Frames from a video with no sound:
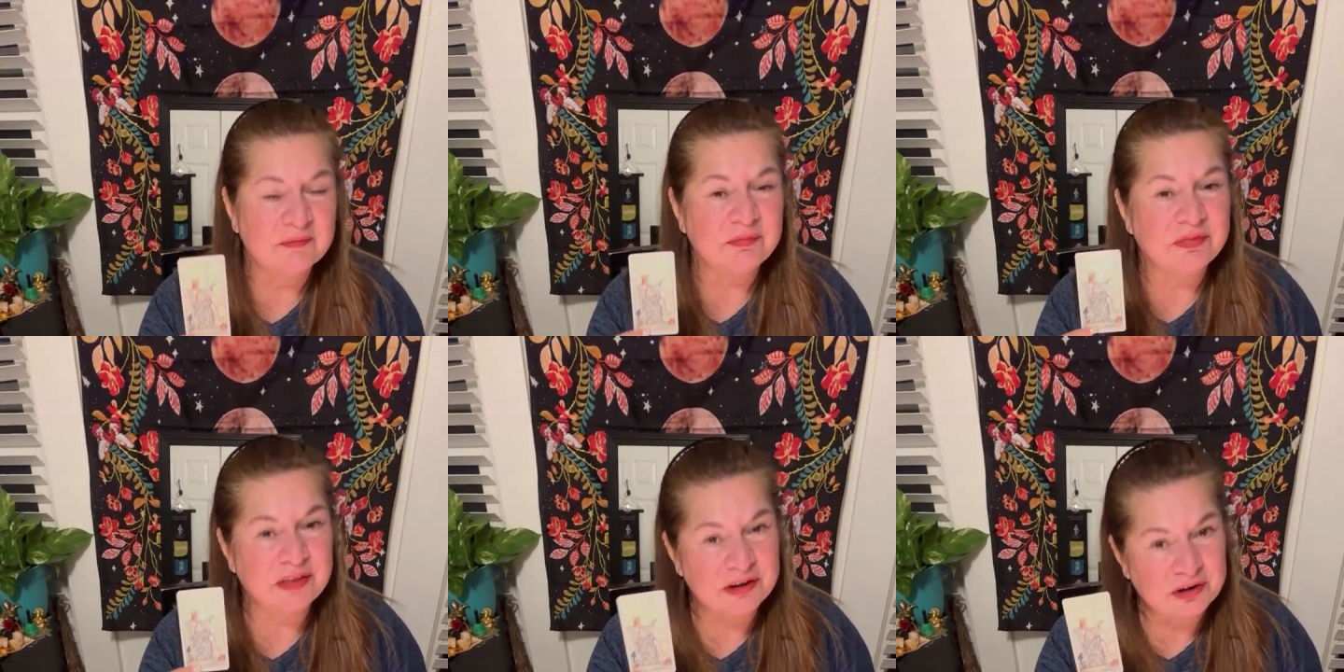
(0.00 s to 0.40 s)

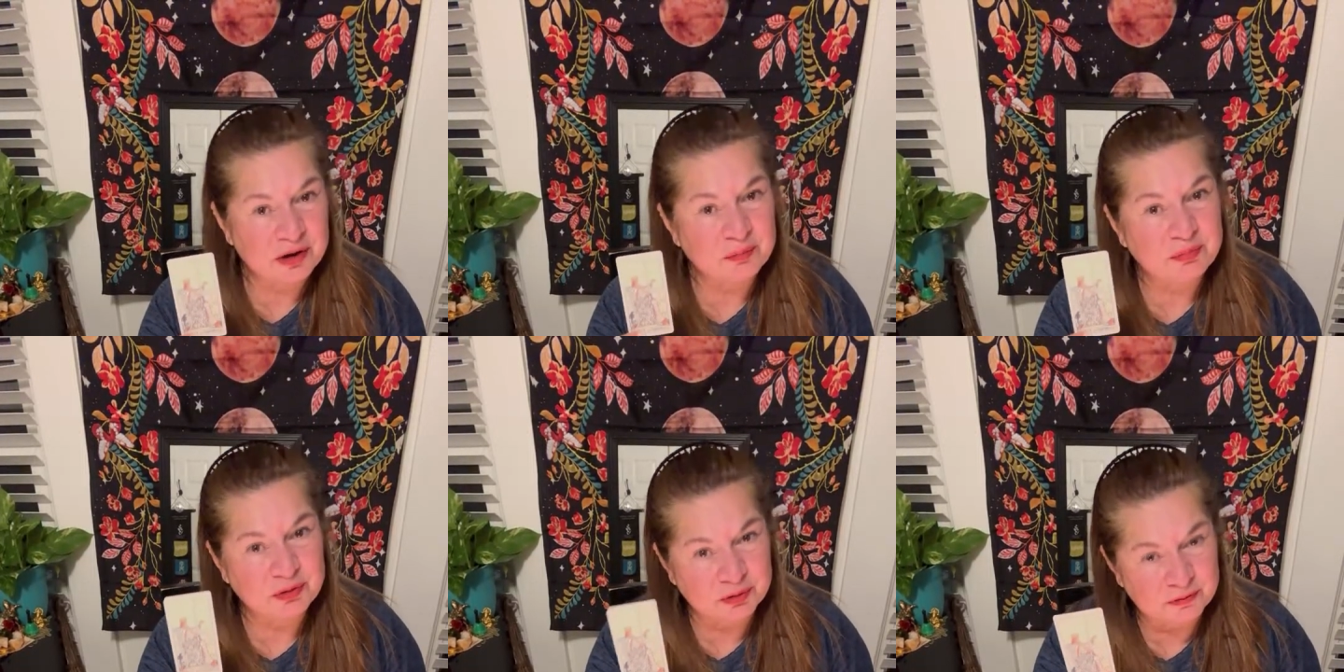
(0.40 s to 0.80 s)
than our
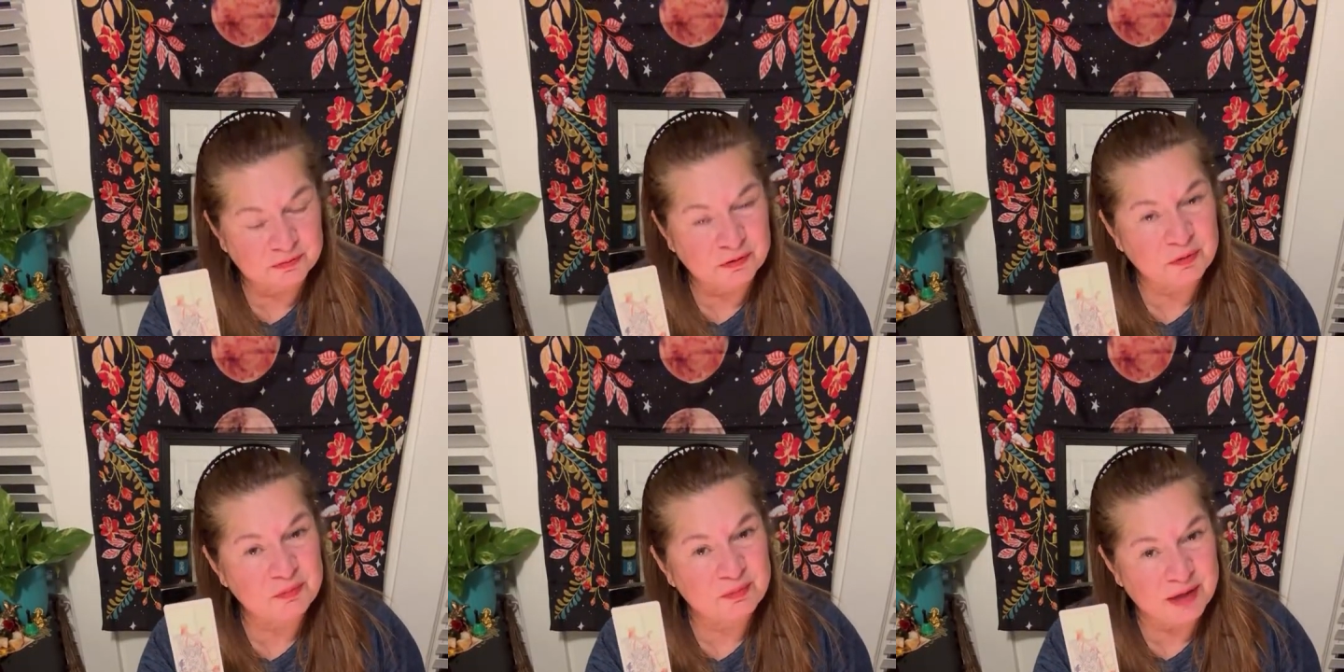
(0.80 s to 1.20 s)

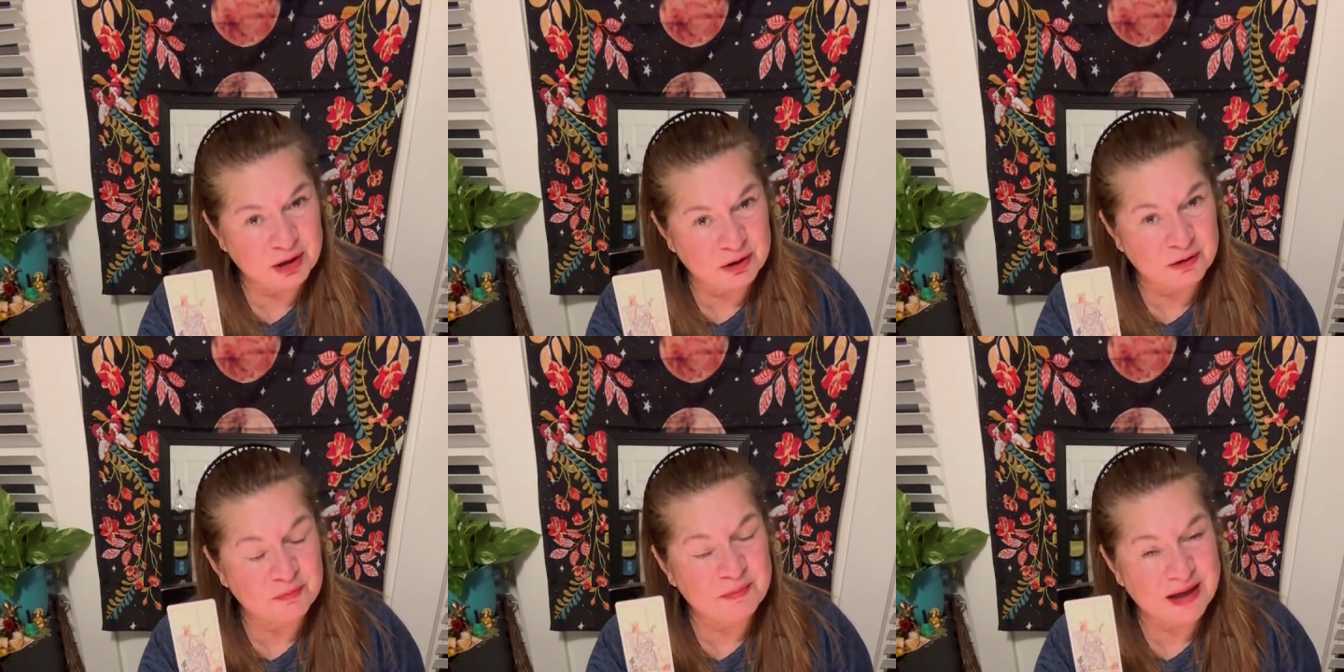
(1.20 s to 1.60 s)
beautiful
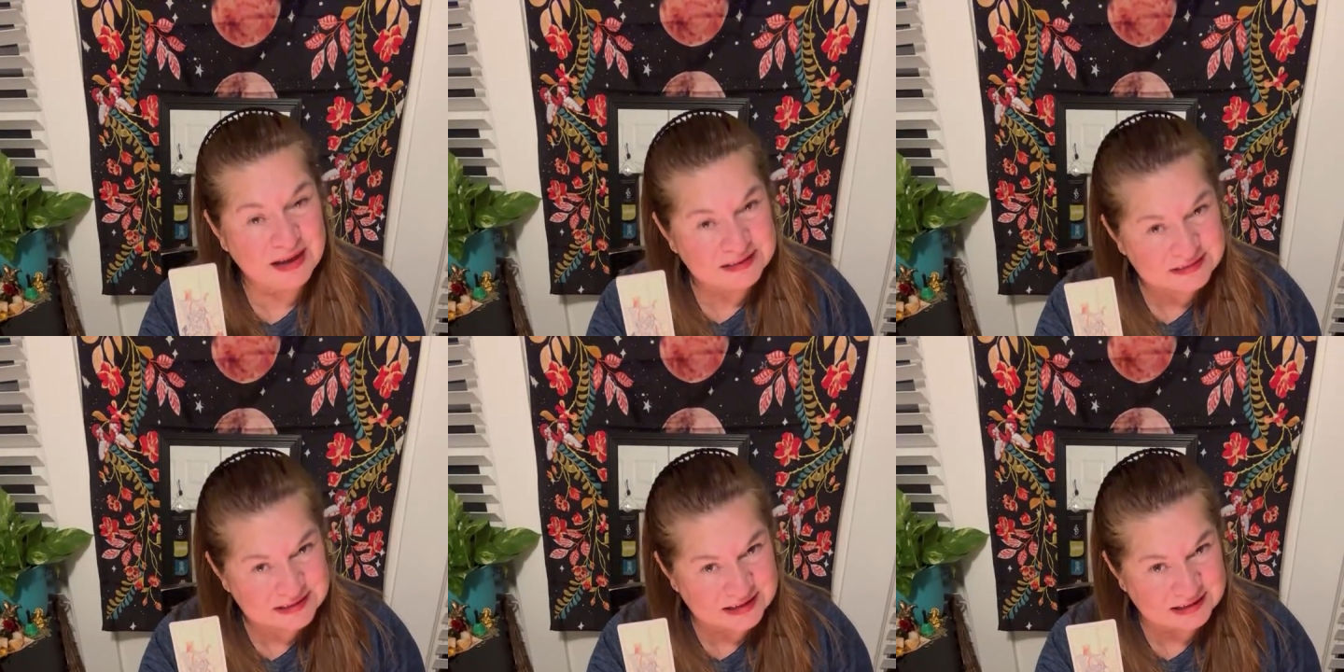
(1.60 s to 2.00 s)
male
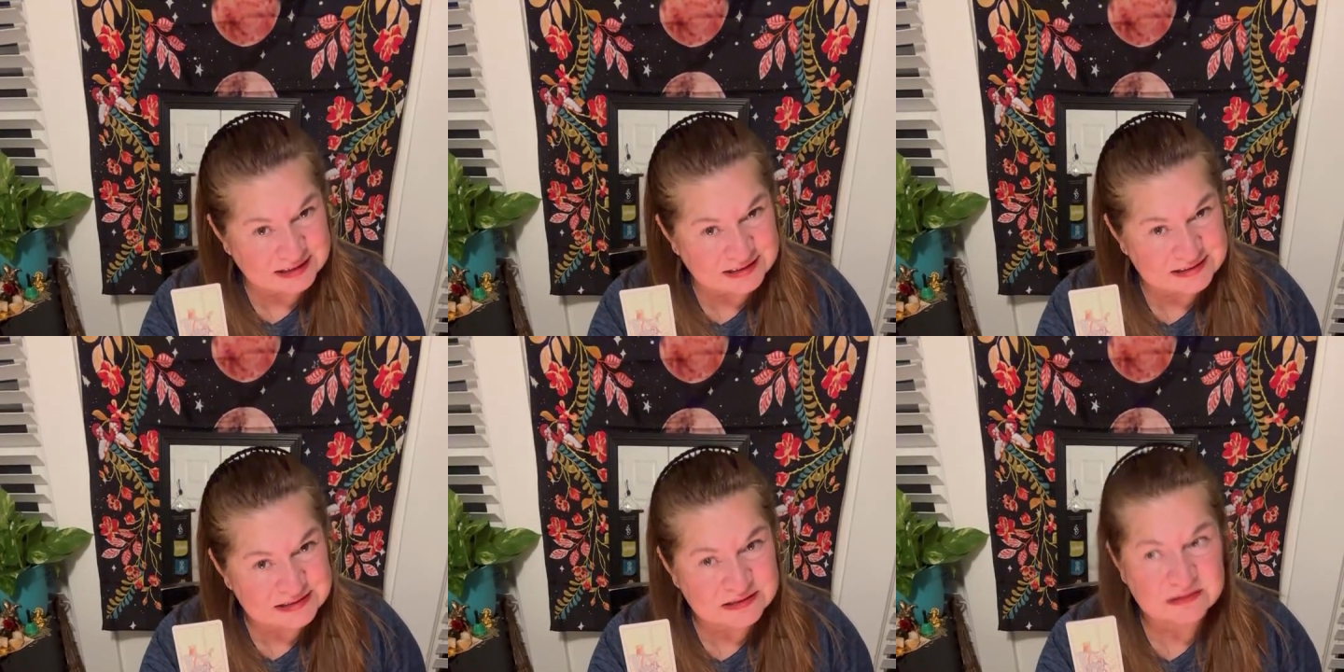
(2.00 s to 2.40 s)

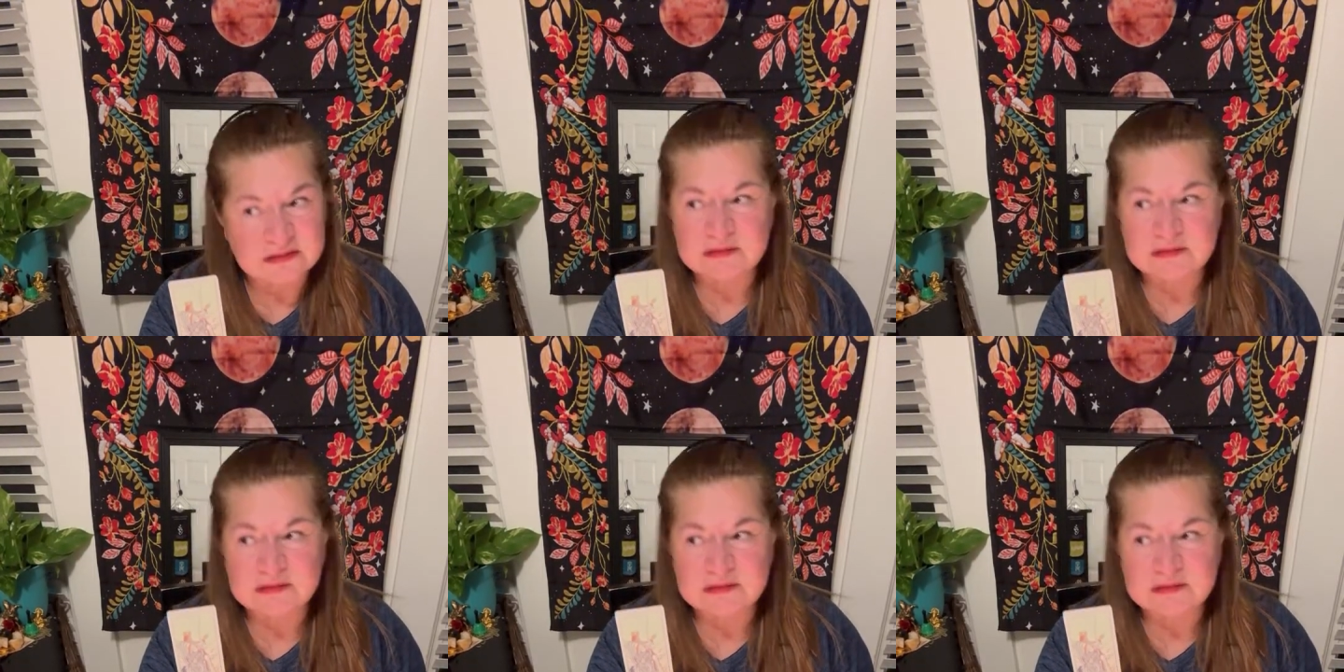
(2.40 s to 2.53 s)
masculines.